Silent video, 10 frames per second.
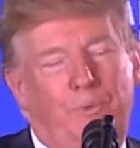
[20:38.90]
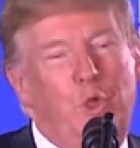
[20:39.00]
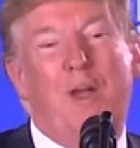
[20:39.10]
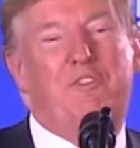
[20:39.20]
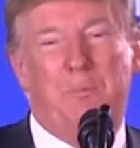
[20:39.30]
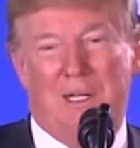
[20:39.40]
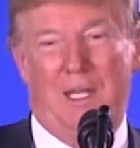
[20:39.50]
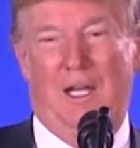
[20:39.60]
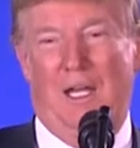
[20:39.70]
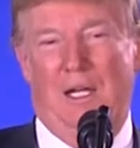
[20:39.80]
you have to be
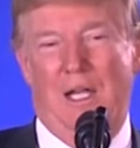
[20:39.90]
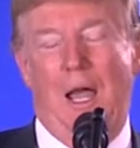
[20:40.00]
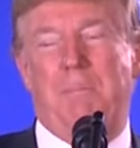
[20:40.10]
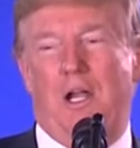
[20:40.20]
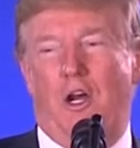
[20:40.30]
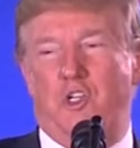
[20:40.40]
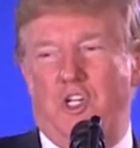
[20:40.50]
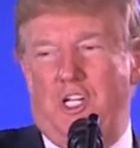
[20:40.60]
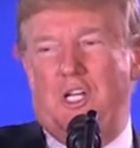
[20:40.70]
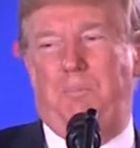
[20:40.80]
kidding. How about our
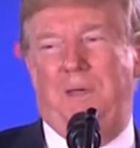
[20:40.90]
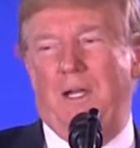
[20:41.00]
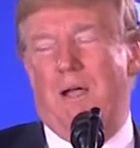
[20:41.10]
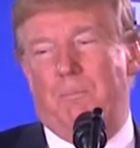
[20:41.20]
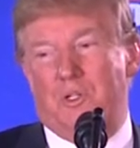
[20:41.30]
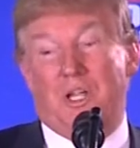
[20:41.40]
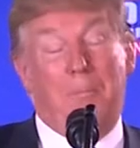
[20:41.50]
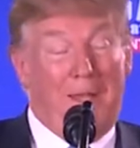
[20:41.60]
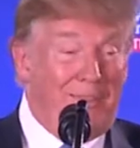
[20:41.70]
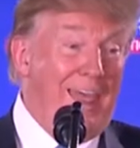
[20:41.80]
GDP numbers? How
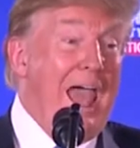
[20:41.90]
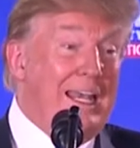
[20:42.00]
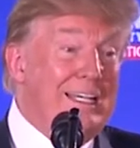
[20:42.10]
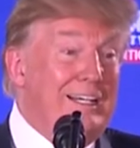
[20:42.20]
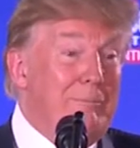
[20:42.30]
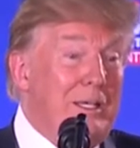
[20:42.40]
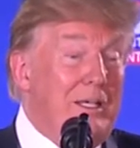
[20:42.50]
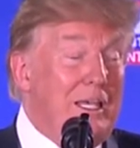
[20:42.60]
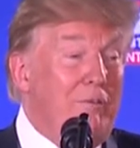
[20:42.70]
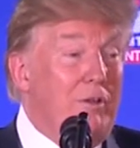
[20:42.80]
about that? I mean,
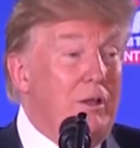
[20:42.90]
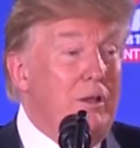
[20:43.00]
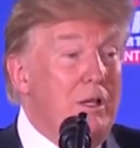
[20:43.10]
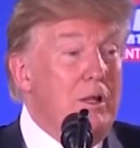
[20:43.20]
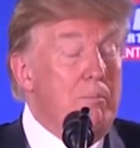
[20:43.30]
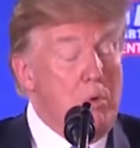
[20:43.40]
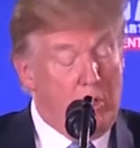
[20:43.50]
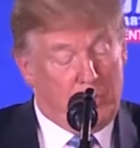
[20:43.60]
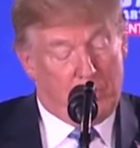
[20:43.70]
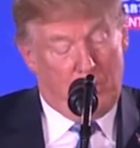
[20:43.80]
even
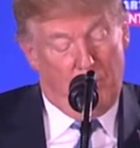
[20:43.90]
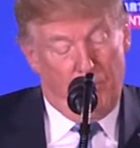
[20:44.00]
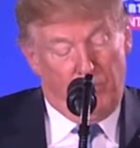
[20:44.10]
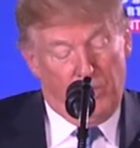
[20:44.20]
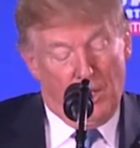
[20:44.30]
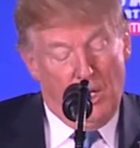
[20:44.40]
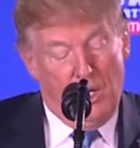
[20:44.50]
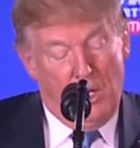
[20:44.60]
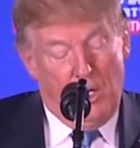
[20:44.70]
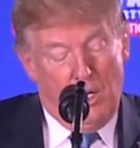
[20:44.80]
more so.
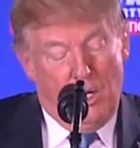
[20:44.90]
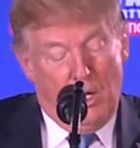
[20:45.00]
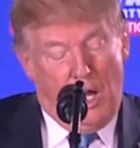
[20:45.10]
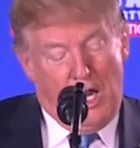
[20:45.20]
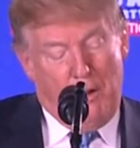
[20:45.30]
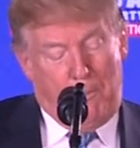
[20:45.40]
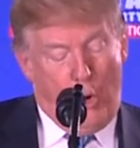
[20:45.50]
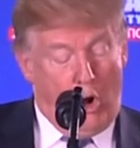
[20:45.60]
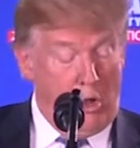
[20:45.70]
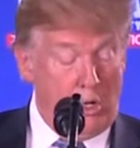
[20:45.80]

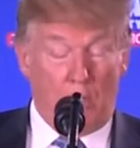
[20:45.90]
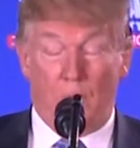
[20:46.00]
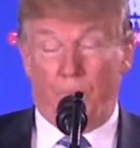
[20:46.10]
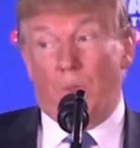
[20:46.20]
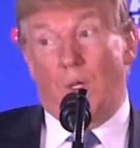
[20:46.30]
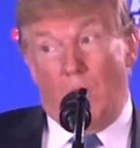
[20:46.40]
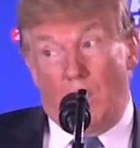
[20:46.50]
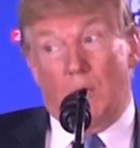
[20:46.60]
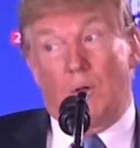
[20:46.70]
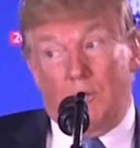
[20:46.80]
Unimportant.
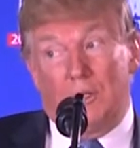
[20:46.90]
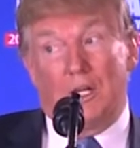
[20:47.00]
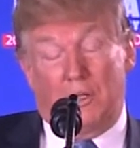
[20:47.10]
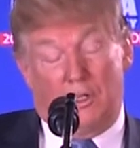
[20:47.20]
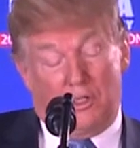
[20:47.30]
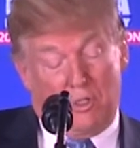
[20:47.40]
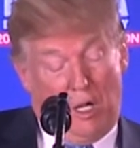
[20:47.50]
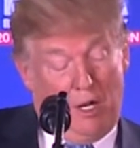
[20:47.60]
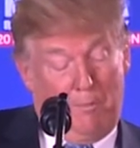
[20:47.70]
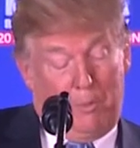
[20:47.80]
Think of this.
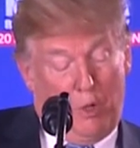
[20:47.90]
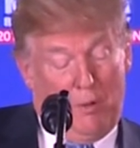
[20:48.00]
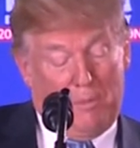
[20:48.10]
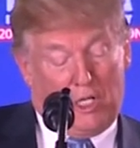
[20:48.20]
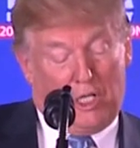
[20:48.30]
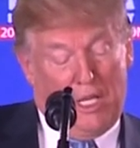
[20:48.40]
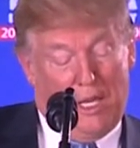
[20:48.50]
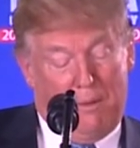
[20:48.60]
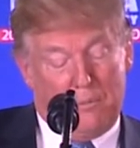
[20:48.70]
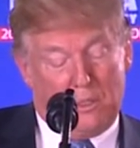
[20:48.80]
Unemployment
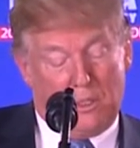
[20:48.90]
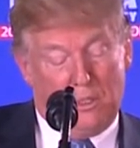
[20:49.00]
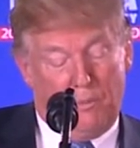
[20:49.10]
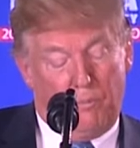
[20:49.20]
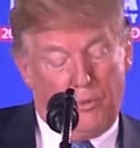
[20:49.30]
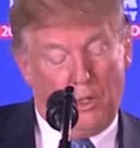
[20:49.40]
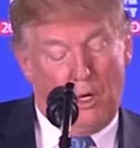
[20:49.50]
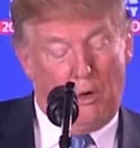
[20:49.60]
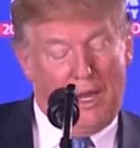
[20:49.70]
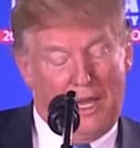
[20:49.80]
claims
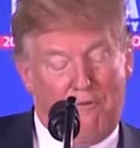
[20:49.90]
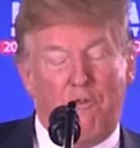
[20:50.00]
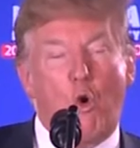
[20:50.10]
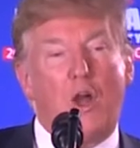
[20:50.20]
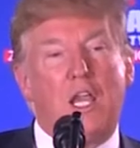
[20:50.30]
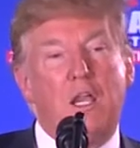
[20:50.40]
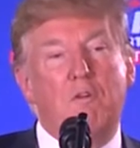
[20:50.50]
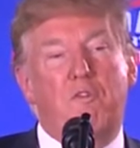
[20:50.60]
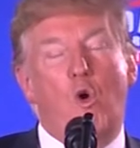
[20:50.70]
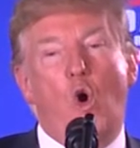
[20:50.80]
are at a
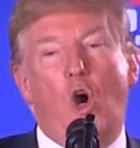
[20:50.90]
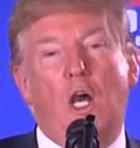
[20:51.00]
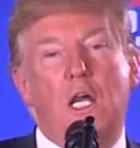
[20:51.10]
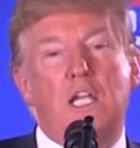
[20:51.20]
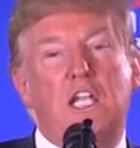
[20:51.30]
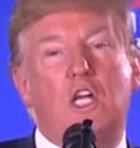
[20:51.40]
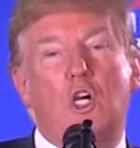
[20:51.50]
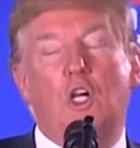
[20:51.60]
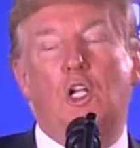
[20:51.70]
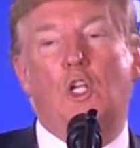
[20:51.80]

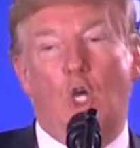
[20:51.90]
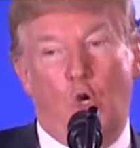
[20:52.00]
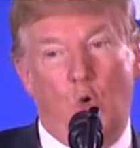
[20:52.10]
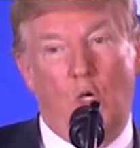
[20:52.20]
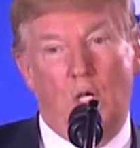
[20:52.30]
44-year low